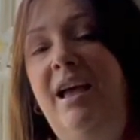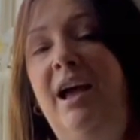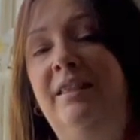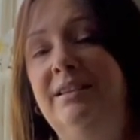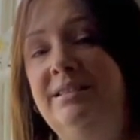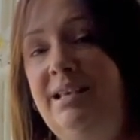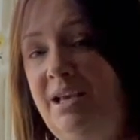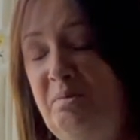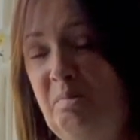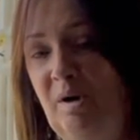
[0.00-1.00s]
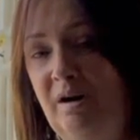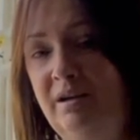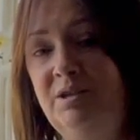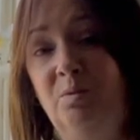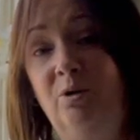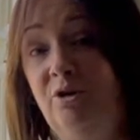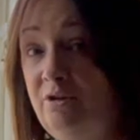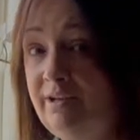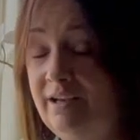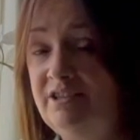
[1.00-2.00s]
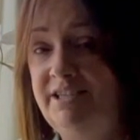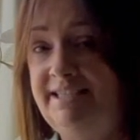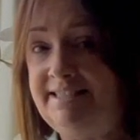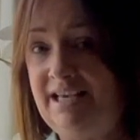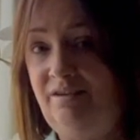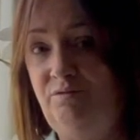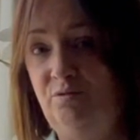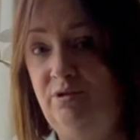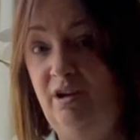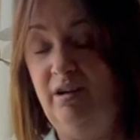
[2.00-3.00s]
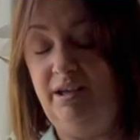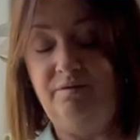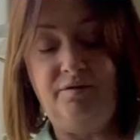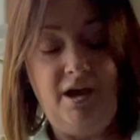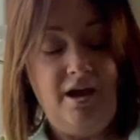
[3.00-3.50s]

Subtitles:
And the second part is what could actually save your life.